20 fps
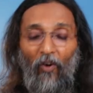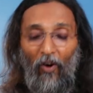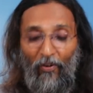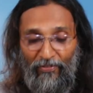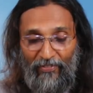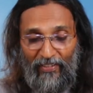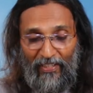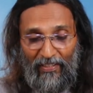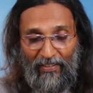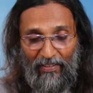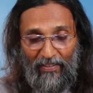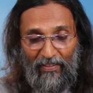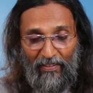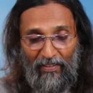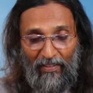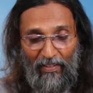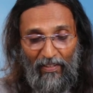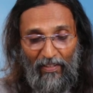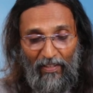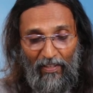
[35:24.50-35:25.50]
Often,
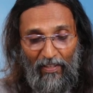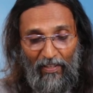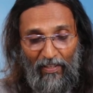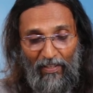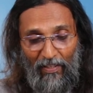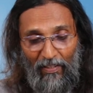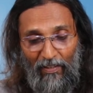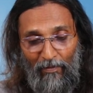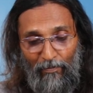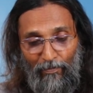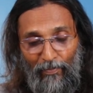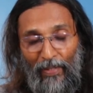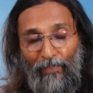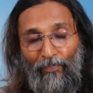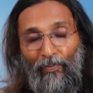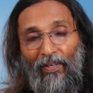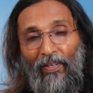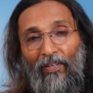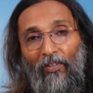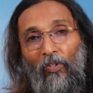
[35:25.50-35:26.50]

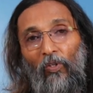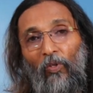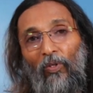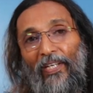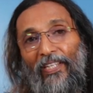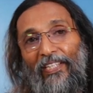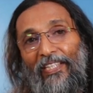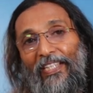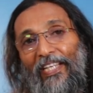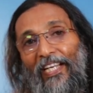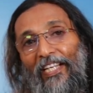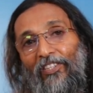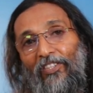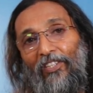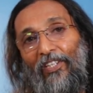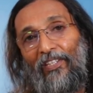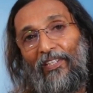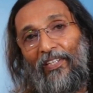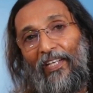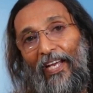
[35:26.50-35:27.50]
people look at
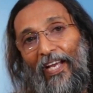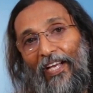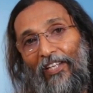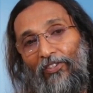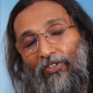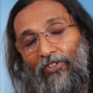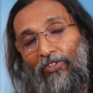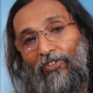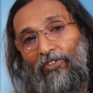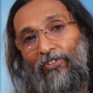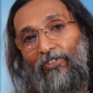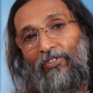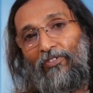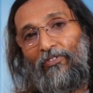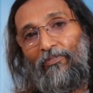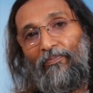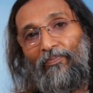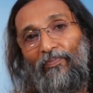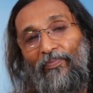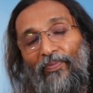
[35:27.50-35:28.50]
nature as
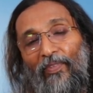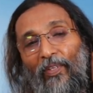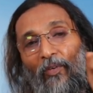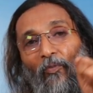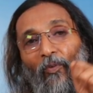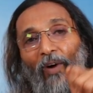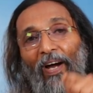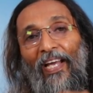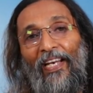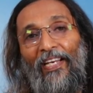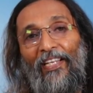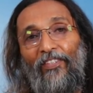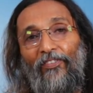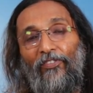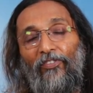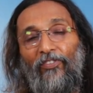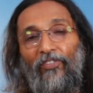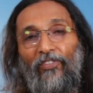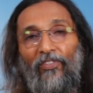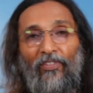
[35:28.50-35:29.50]

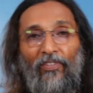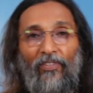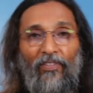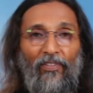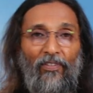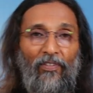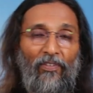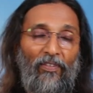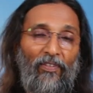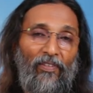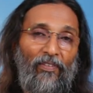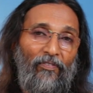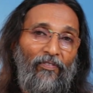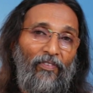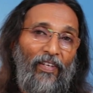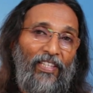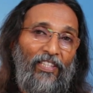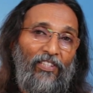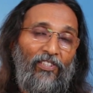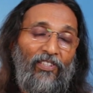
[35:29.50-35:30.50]
violent,
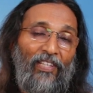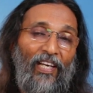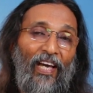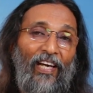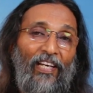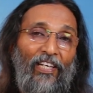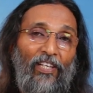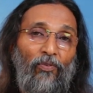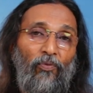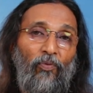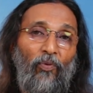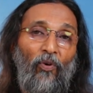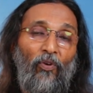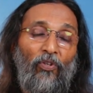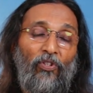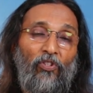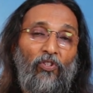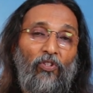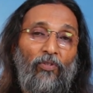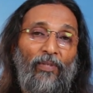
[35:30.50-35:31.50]
very scary
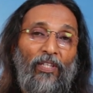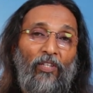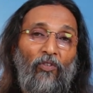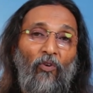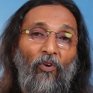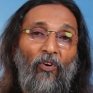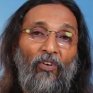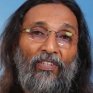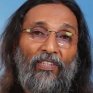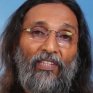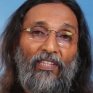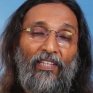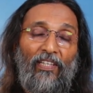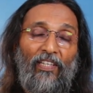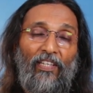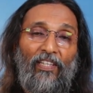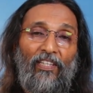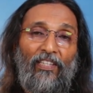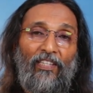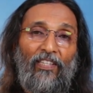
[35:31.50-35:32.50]
force to be
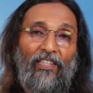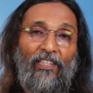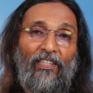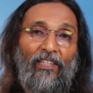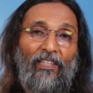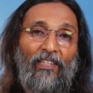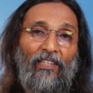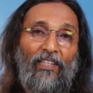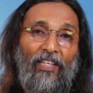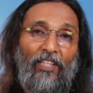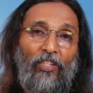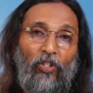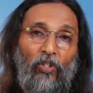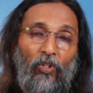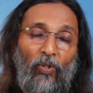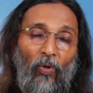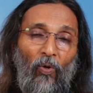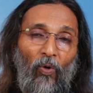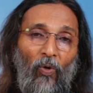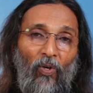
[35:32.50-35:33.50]
conquered,
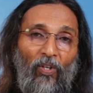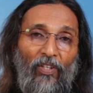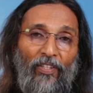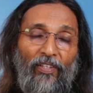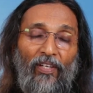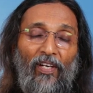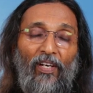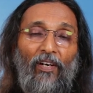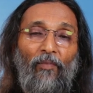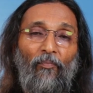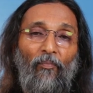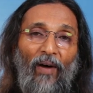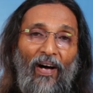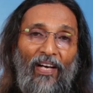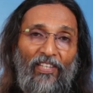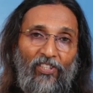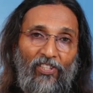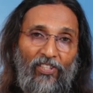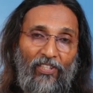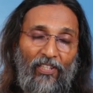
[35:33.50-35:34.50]
controlled,
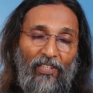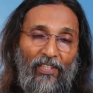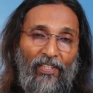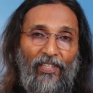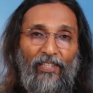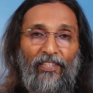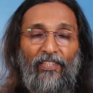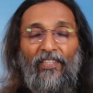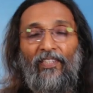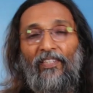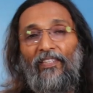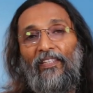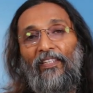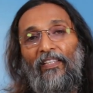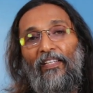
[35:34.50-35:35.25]
mastered.